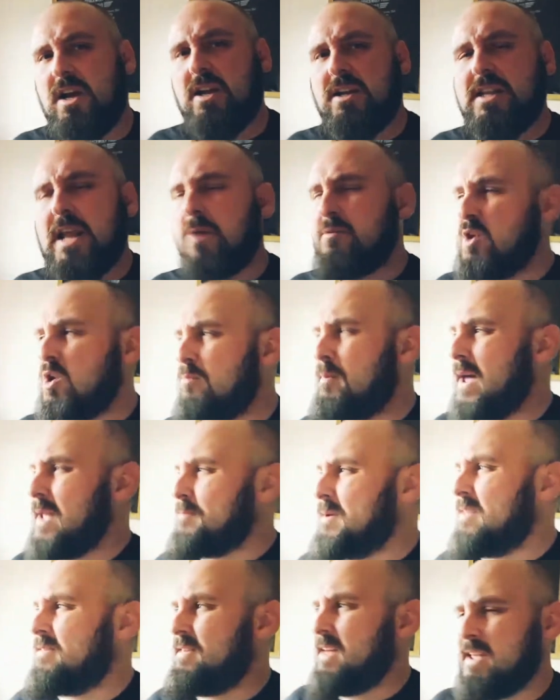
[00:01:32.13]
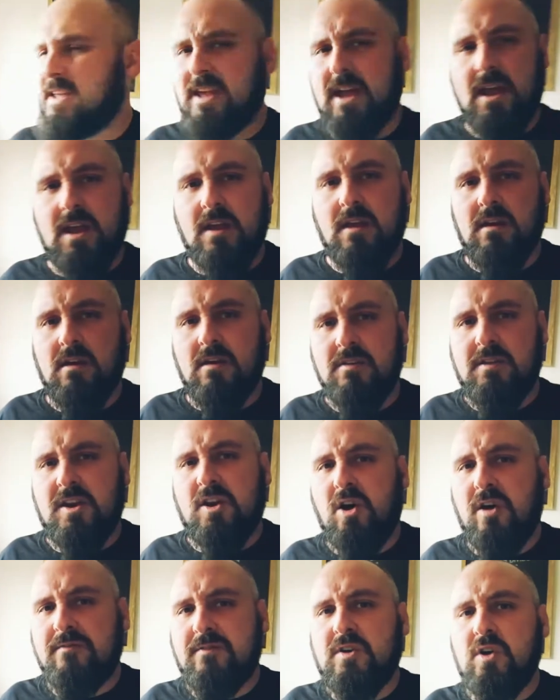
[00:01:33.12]
Now you may be thinking that
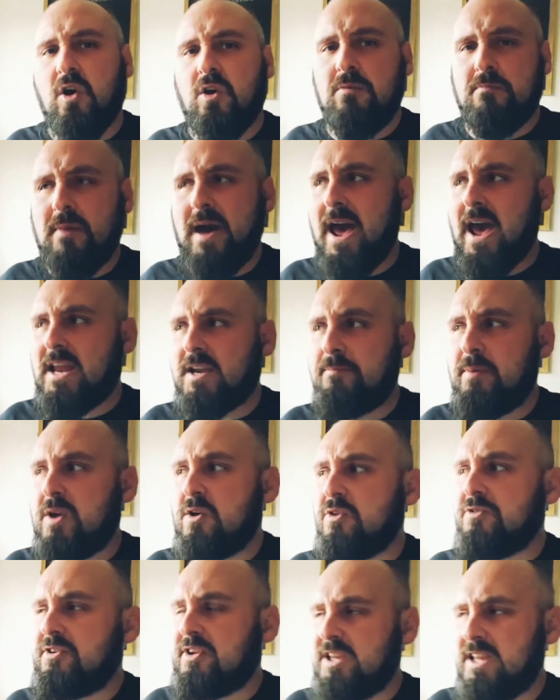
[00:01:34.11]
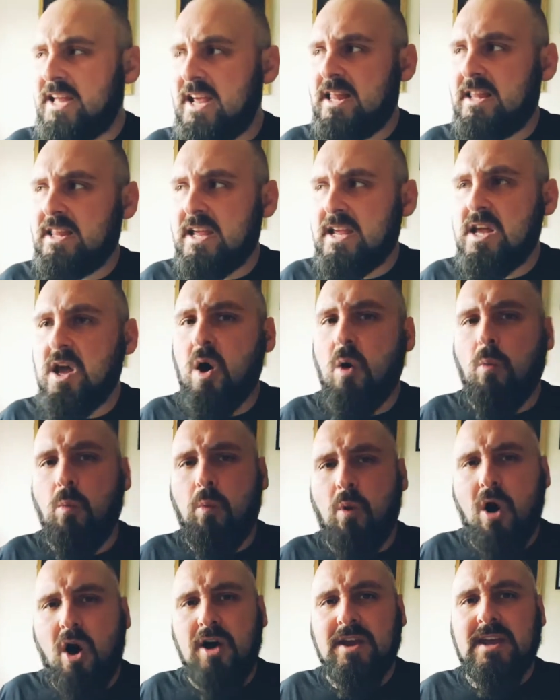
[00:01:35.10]
I've gone mad because clearly
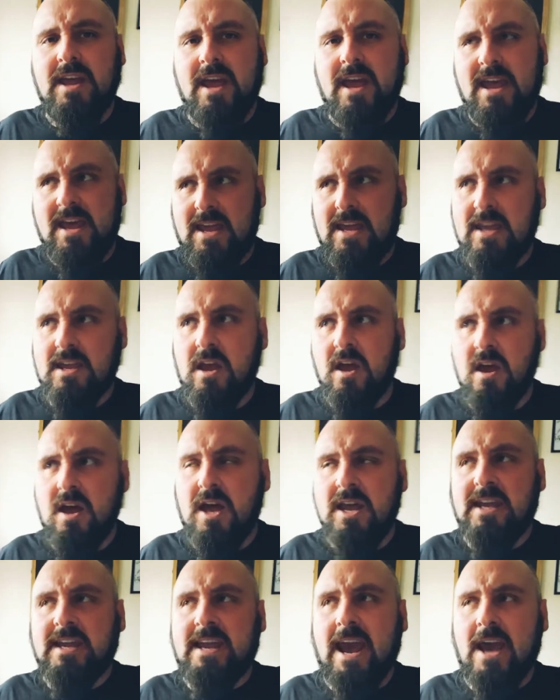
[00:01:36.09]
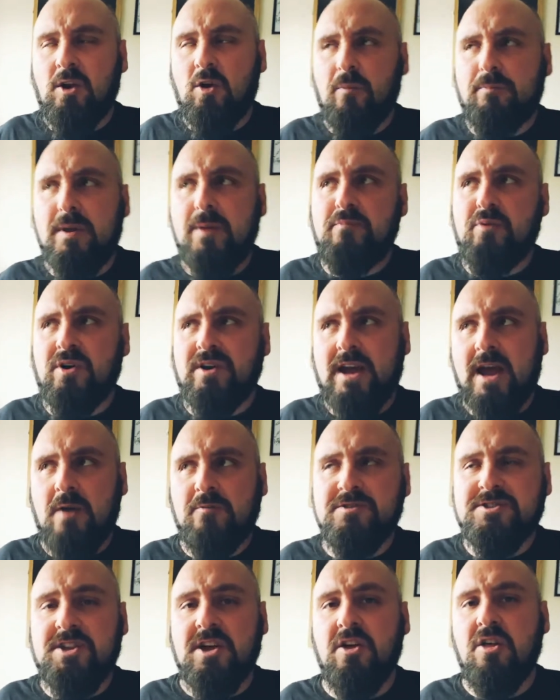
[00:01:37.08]
Y-E cannot be
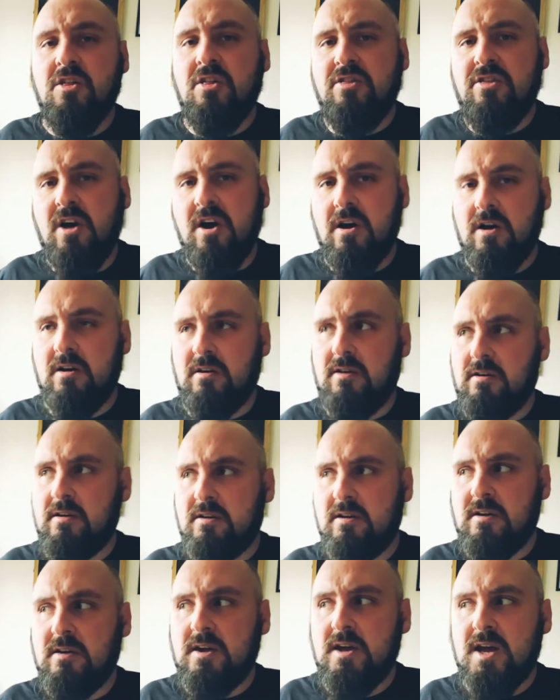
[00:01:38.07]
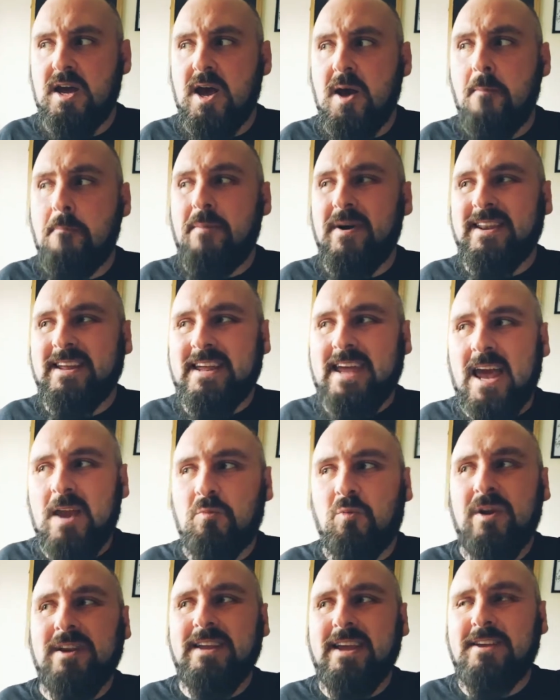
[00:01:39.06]
pronounced the. But again,
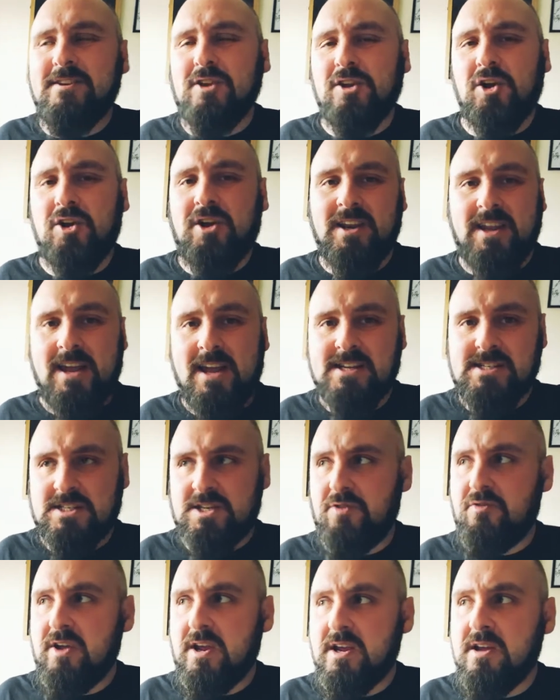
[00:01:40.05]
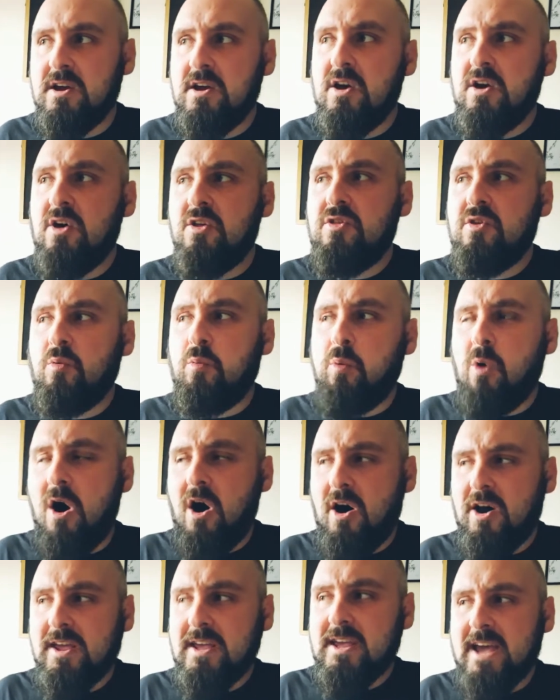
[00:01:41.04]
we need to look at history. The
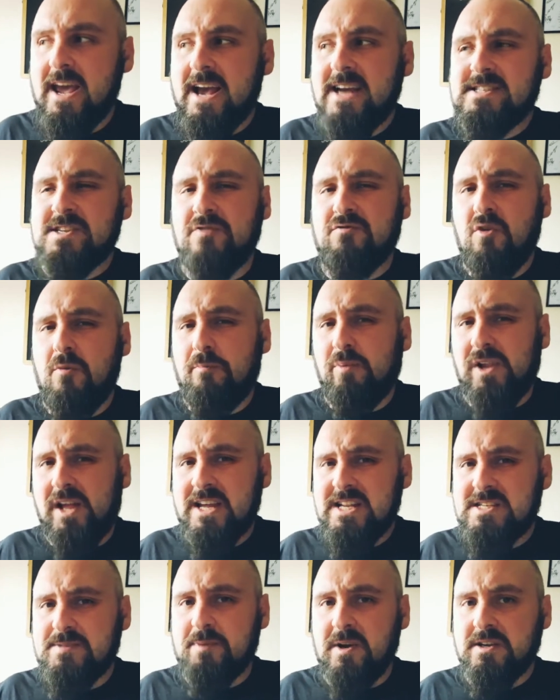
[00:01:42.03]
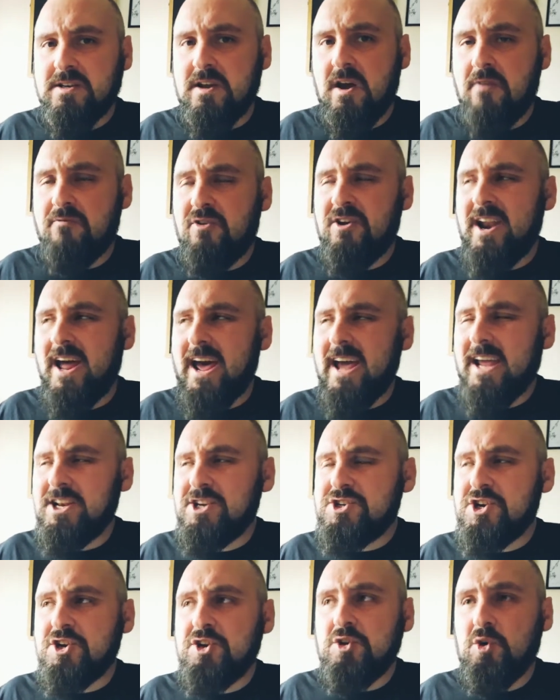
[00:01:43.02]
Y is a replacement for an
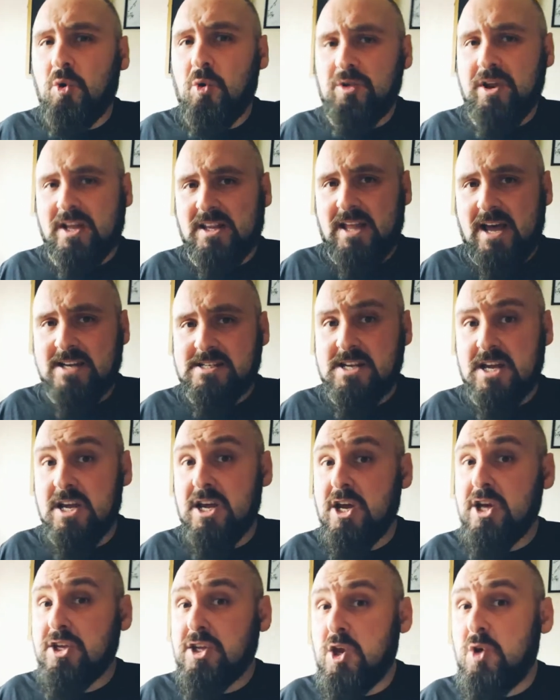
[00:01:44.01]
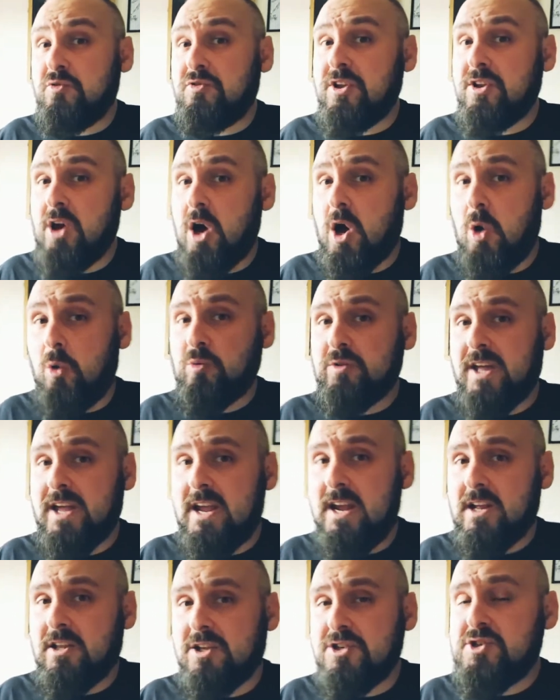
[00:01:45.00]
ancient Nordic letter used in Old
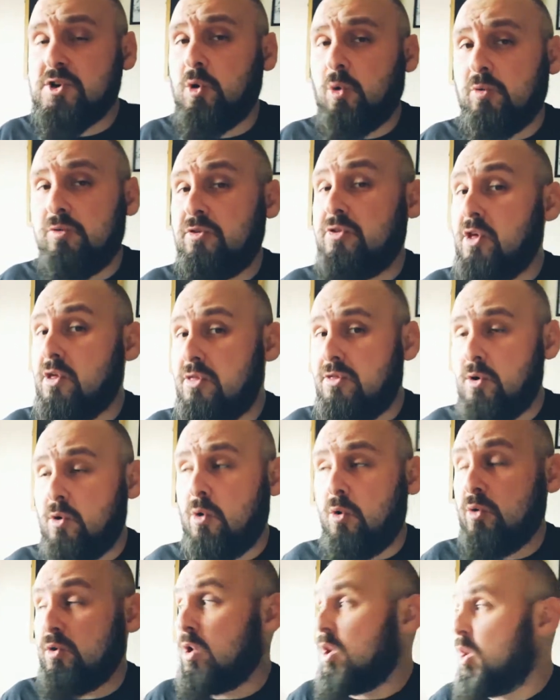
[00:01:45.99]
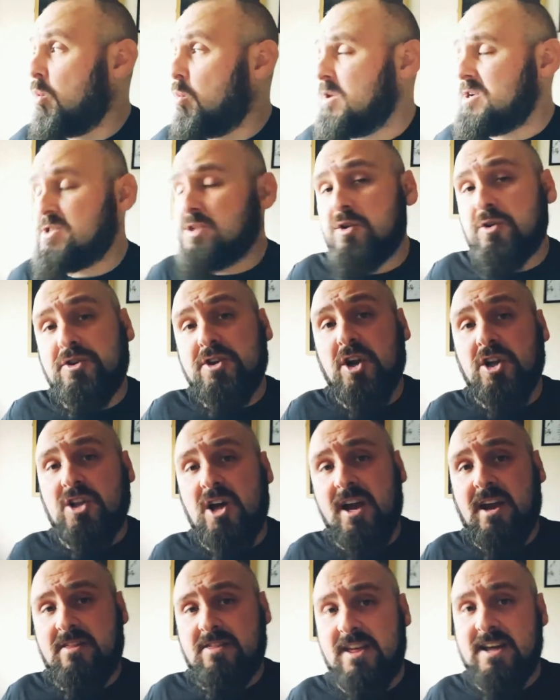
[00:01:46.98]
English called the thorn, which looked
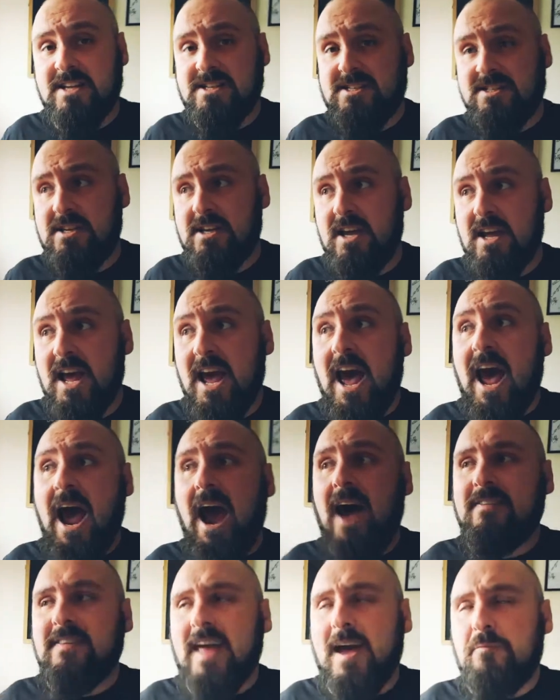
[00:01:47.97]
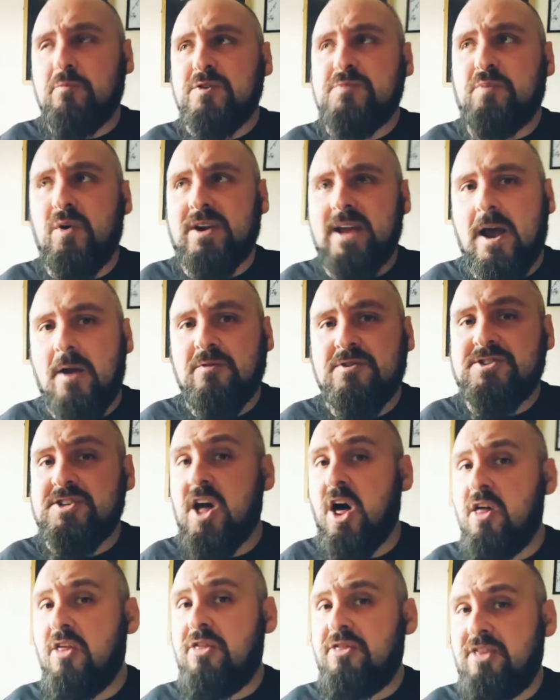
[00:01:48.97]
like this. And that was pronounced
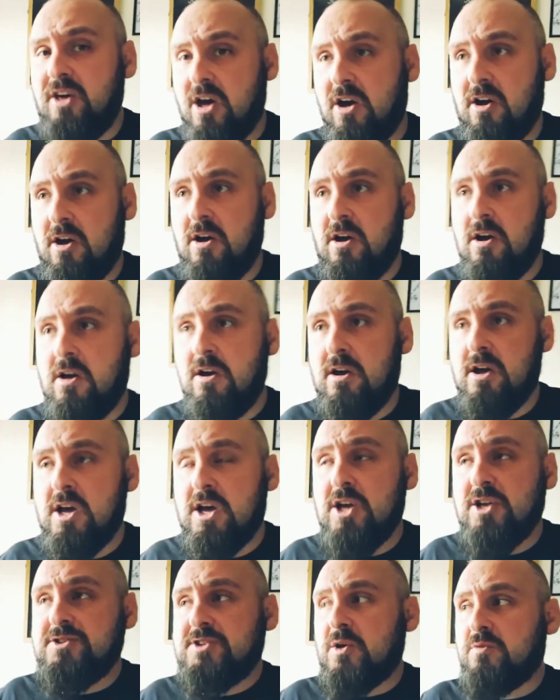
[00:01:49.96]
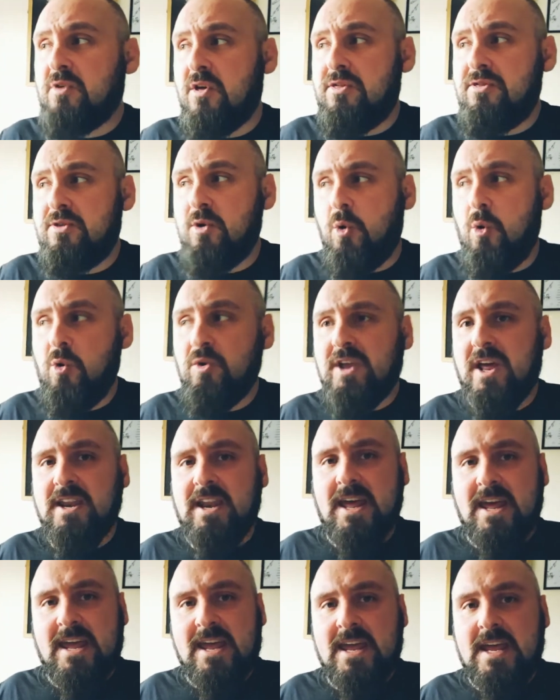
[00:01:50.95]
th. So the thorn
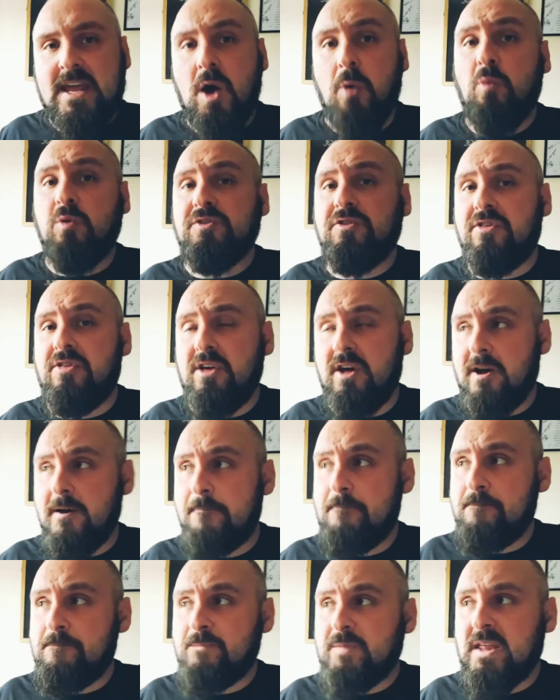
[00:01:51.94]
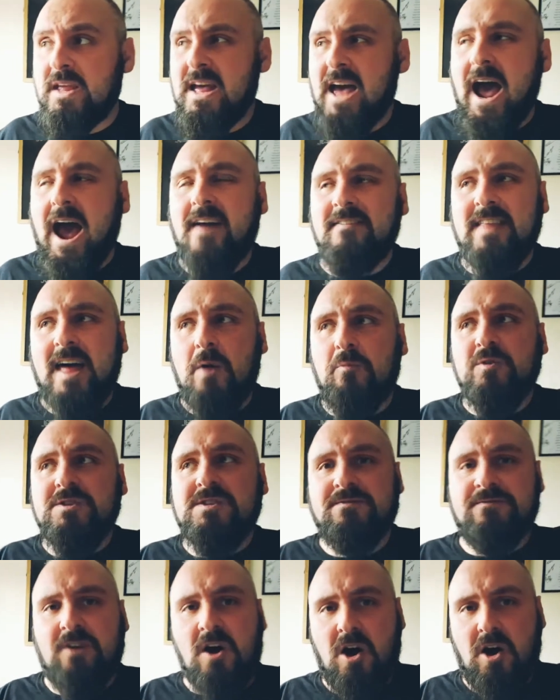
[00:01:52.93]
and E was the. And that
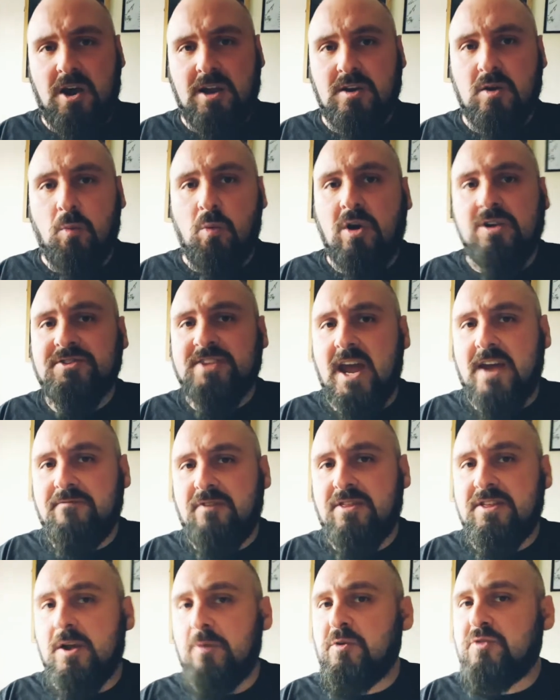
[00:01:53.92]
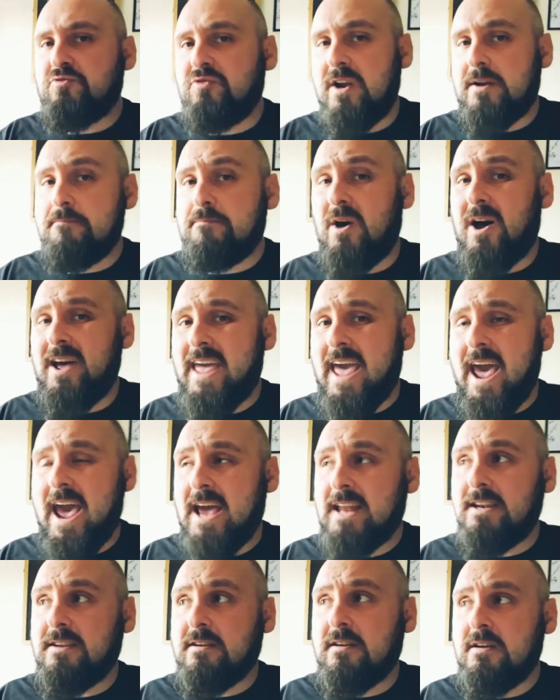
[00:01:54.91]
was fine whilst everything was written by
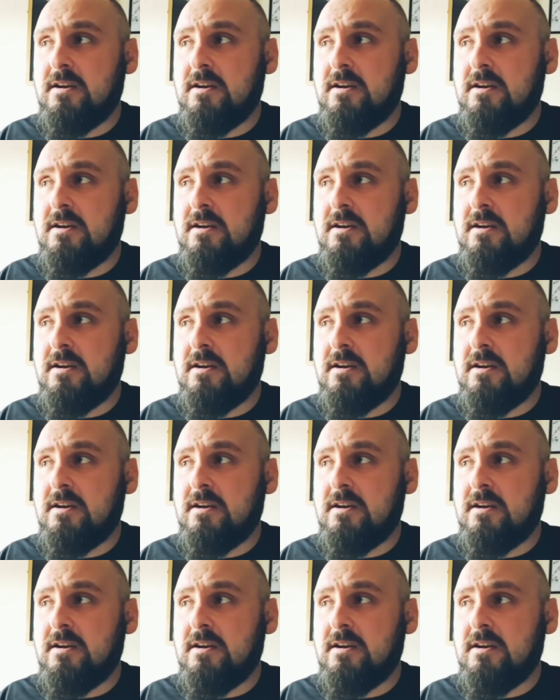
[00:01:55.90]
hand.